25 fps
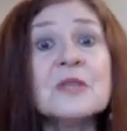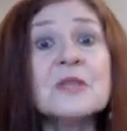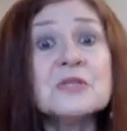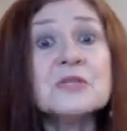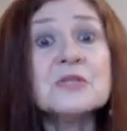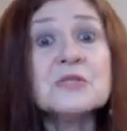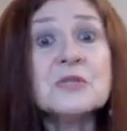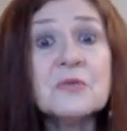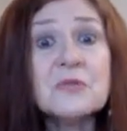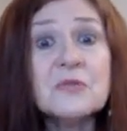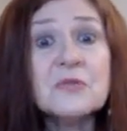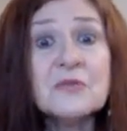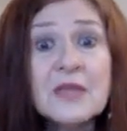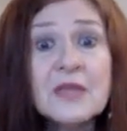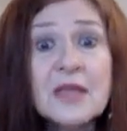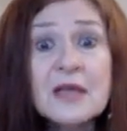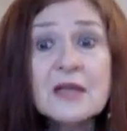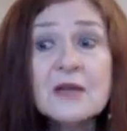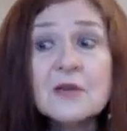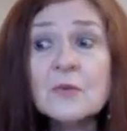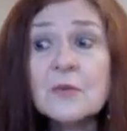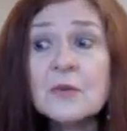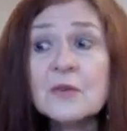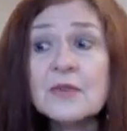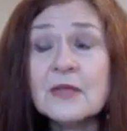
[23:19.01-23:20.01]
So
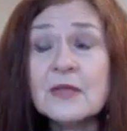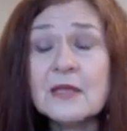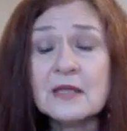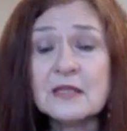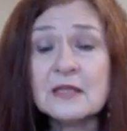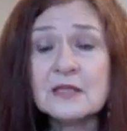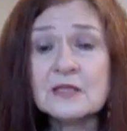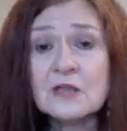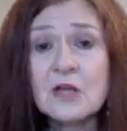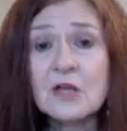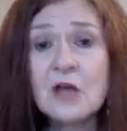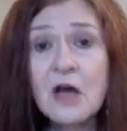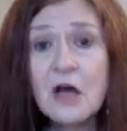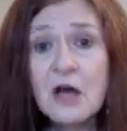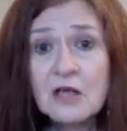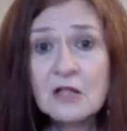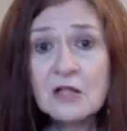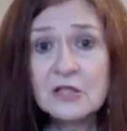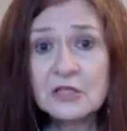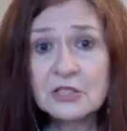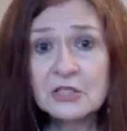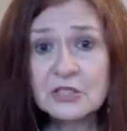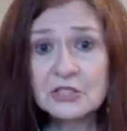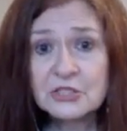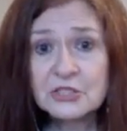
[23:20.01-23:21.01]
then when they get to
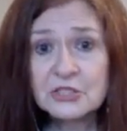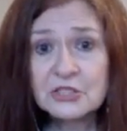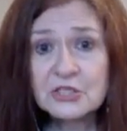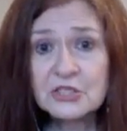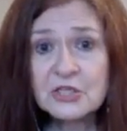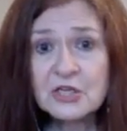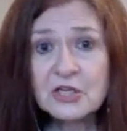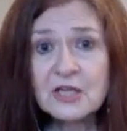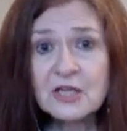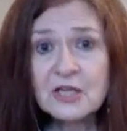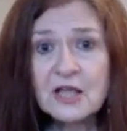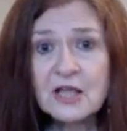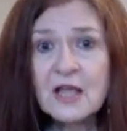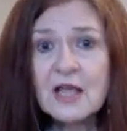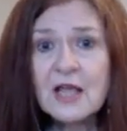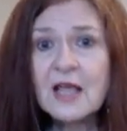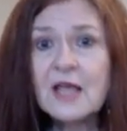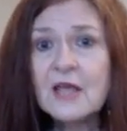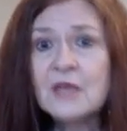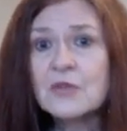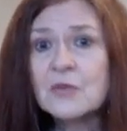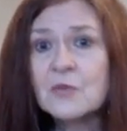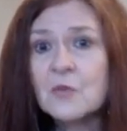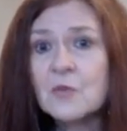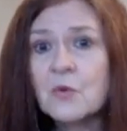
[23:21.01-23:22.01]
college
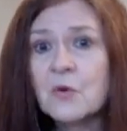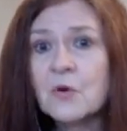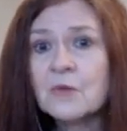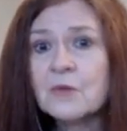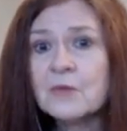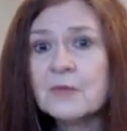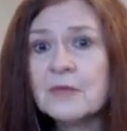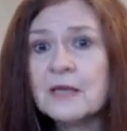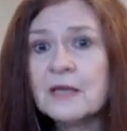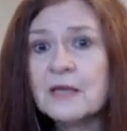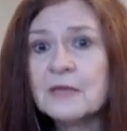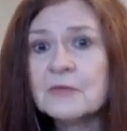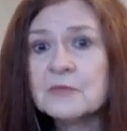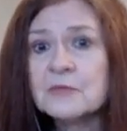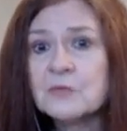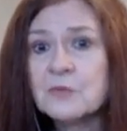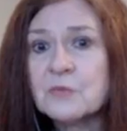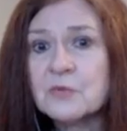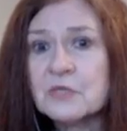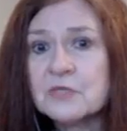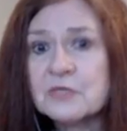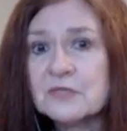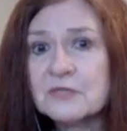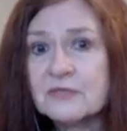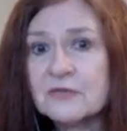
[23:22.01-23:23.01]
and the work becomes
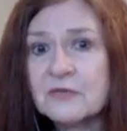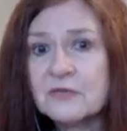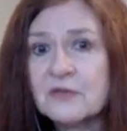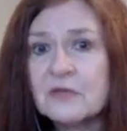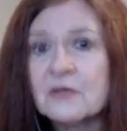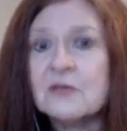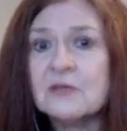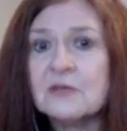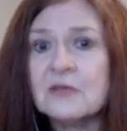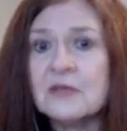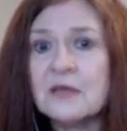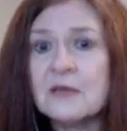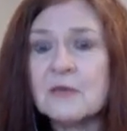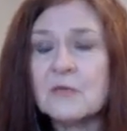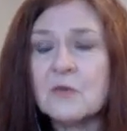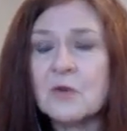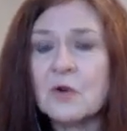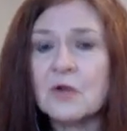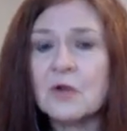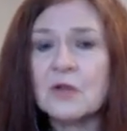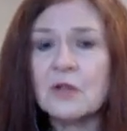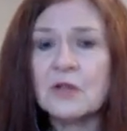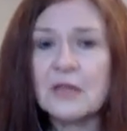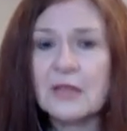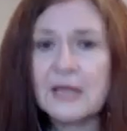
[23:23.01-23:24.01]
more difficult and
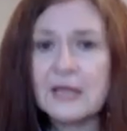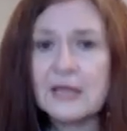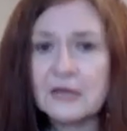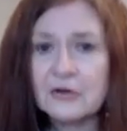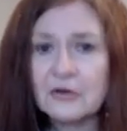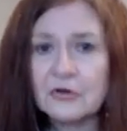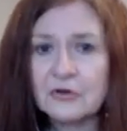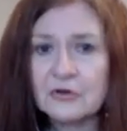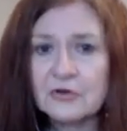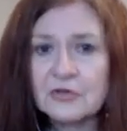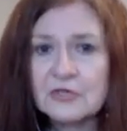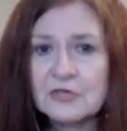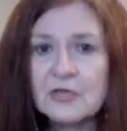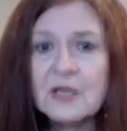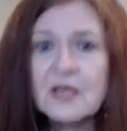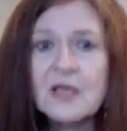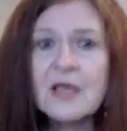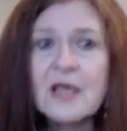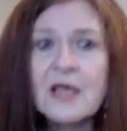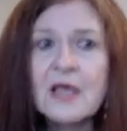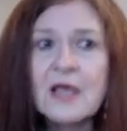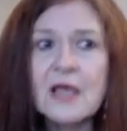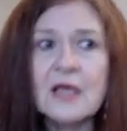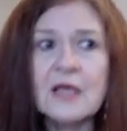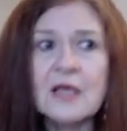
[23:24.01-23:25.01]
more layered,
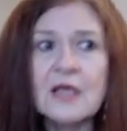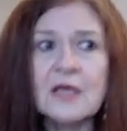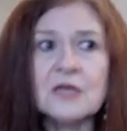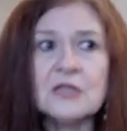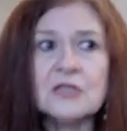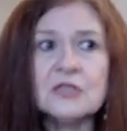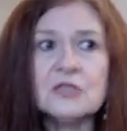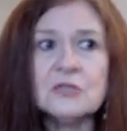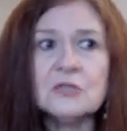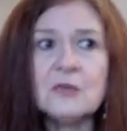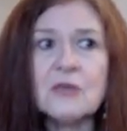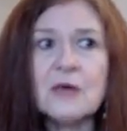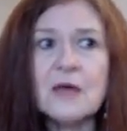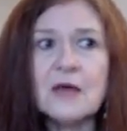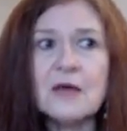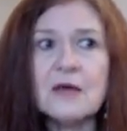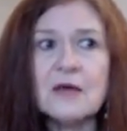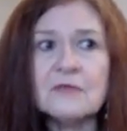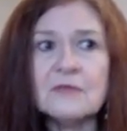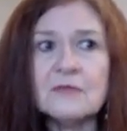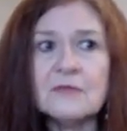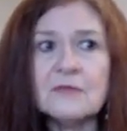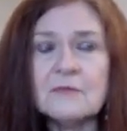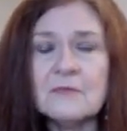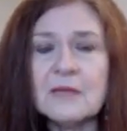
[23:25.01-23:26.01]
and you
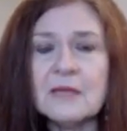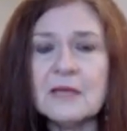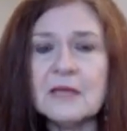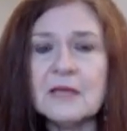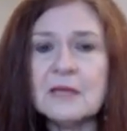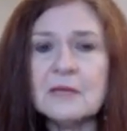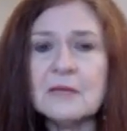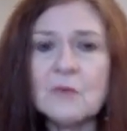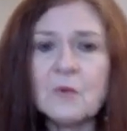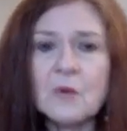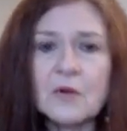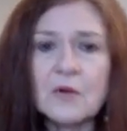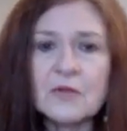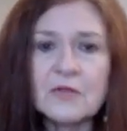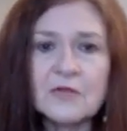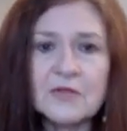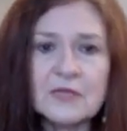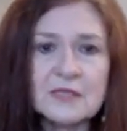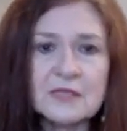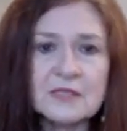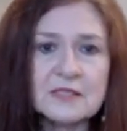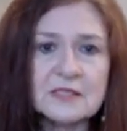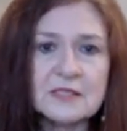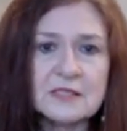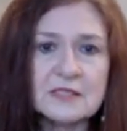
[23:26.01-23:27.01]
have many more
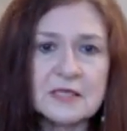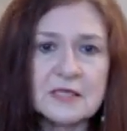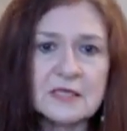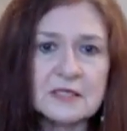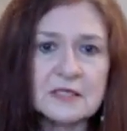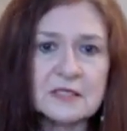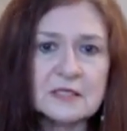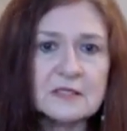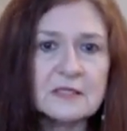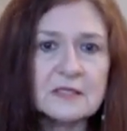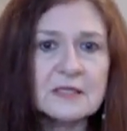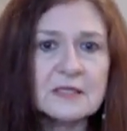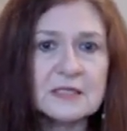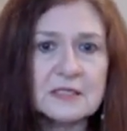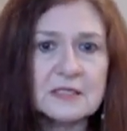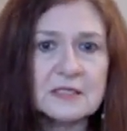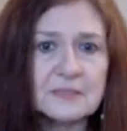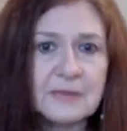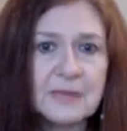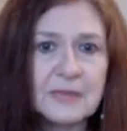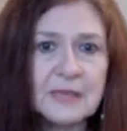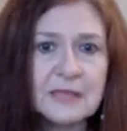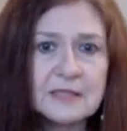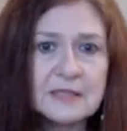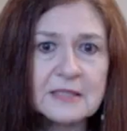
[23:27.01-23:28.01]
things to handle
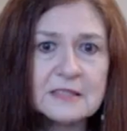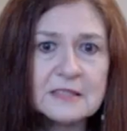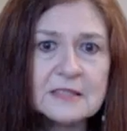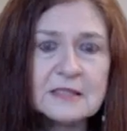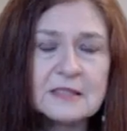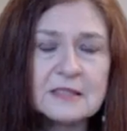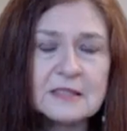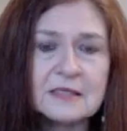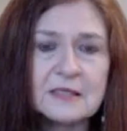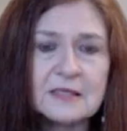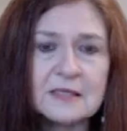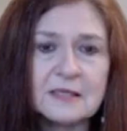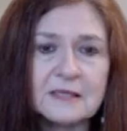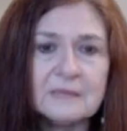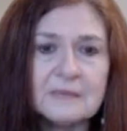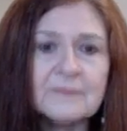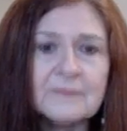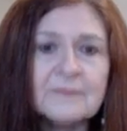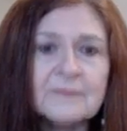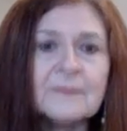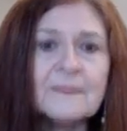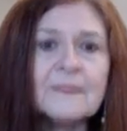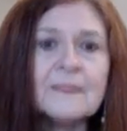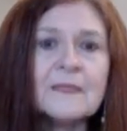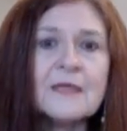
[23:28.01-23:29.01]
independently,
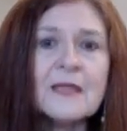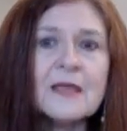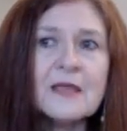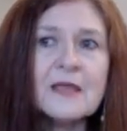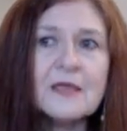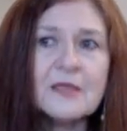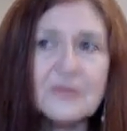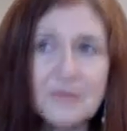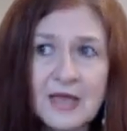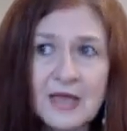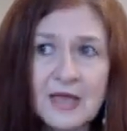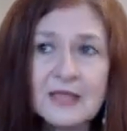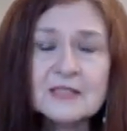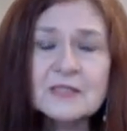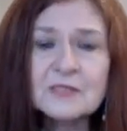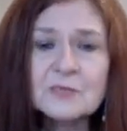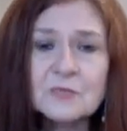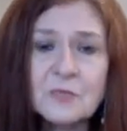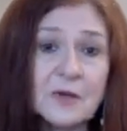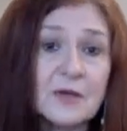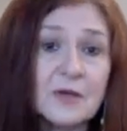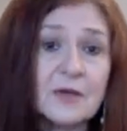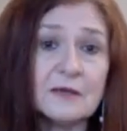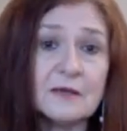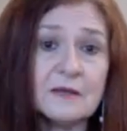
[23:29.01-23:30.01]
that's
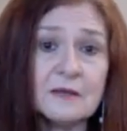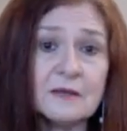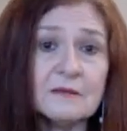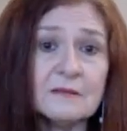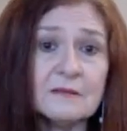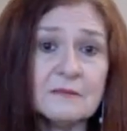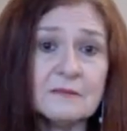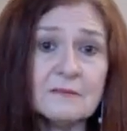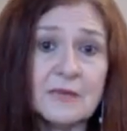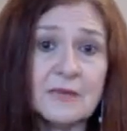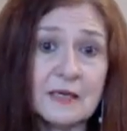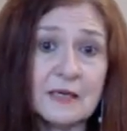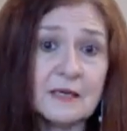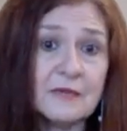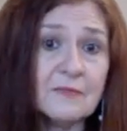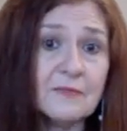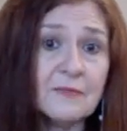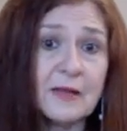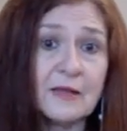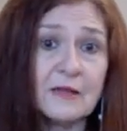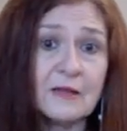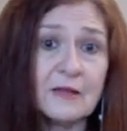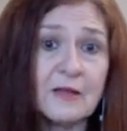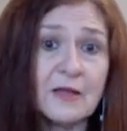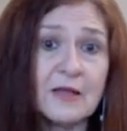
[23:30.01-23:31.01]
when many of
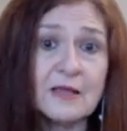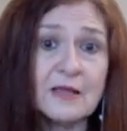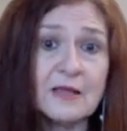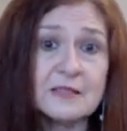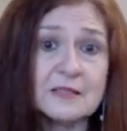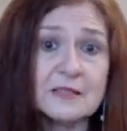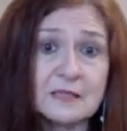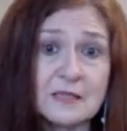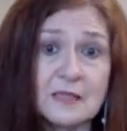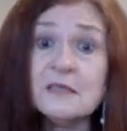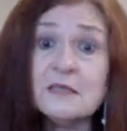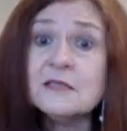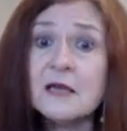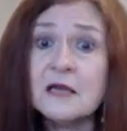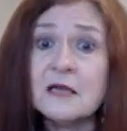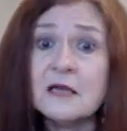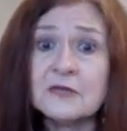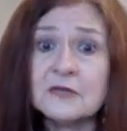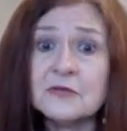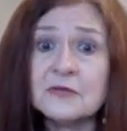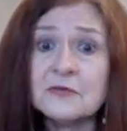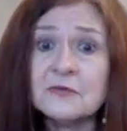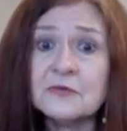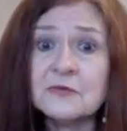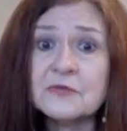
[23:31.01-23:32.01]
my clients get
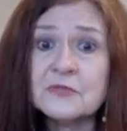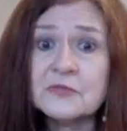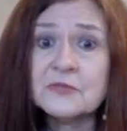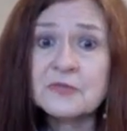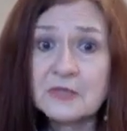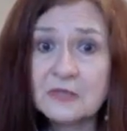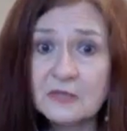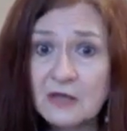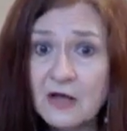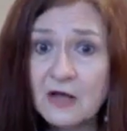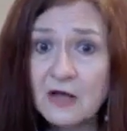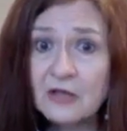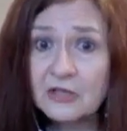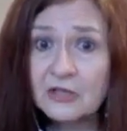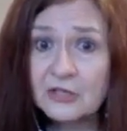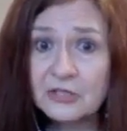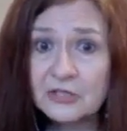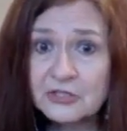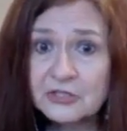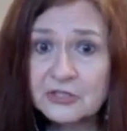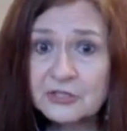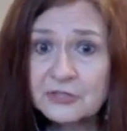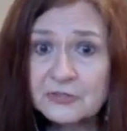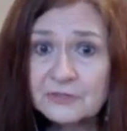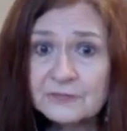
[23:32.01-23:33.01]
diagnosed in
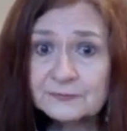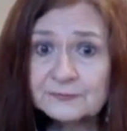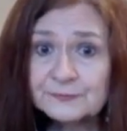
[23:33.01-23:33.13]
college.